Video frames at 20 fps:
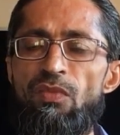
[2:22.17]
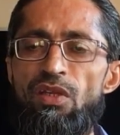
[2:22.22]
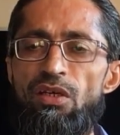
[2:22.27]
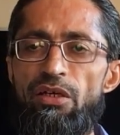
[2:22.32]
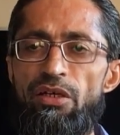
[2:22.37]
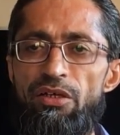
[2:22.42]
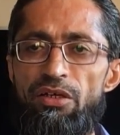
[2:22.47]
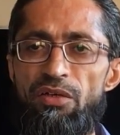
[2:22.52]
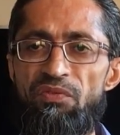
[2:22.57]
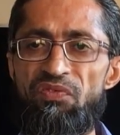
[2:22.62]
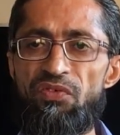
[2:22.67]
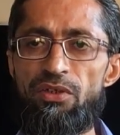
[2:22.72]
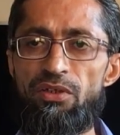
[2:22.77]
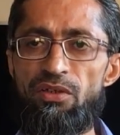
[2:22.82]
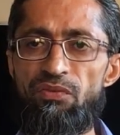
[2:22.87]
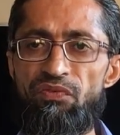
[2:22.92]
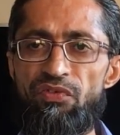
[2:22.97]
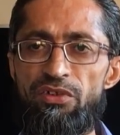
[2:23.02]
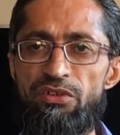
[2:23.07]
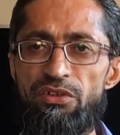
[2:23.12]
In
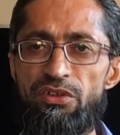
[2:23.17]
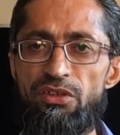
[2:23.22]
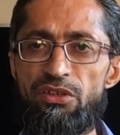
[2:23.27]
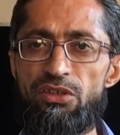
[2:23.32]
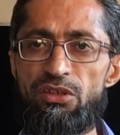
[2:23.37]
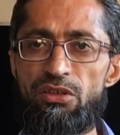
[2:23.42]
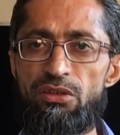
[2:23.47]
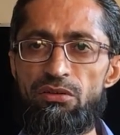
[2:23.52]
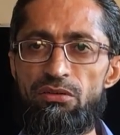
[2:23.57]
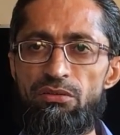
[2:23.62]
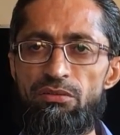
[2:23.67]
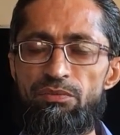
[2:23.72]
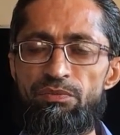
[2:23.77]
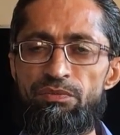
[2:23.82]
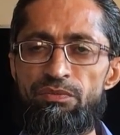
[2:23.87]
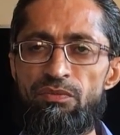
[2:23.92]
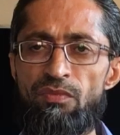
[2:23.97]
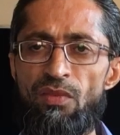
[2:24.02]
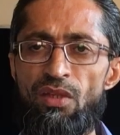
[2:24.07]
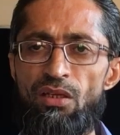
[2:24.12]
different season
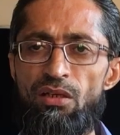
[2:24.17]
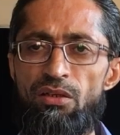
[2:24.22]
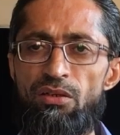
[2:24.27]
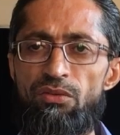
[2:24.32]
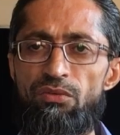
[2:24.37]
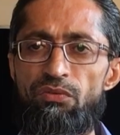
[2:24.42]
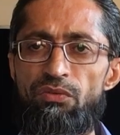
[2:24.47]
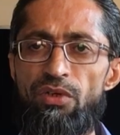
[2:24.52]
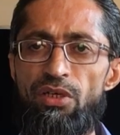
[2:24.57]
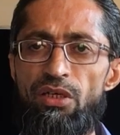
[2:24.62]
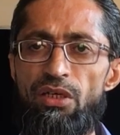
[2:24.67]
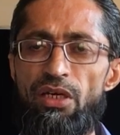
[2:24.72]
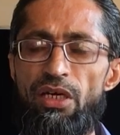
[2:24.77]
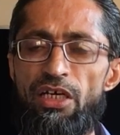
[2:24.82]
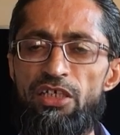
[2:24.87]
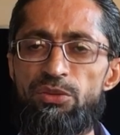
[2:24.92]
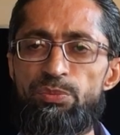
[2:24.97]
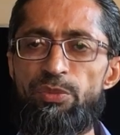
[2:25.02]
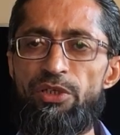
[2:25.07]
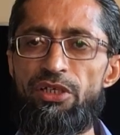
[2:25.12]
we
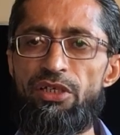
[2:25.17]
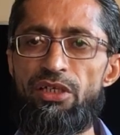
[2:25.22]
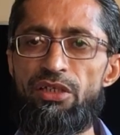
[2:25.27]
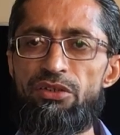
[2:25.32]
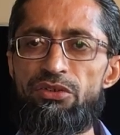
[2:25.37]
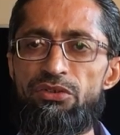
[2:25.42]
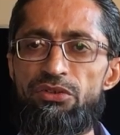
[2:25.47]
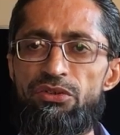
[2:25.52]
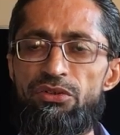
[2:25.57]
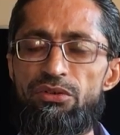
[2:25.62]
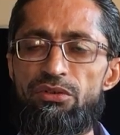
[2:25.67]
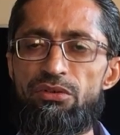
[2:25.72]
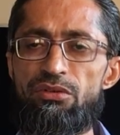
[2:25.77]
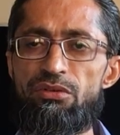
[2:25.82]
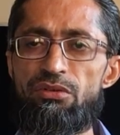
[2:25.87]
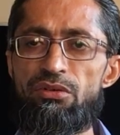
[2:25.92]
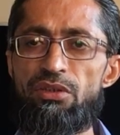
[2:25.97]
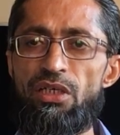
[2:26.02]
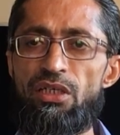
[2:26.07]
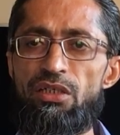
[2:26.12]
experience
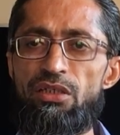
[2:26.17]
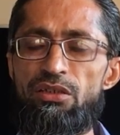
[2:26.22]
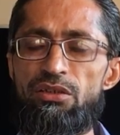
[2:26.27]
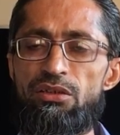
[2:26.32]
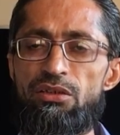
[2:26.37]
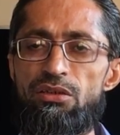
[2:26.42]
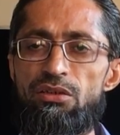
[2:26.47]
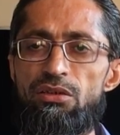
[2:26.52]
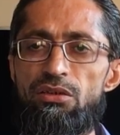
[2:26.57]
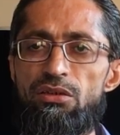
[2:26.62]
there is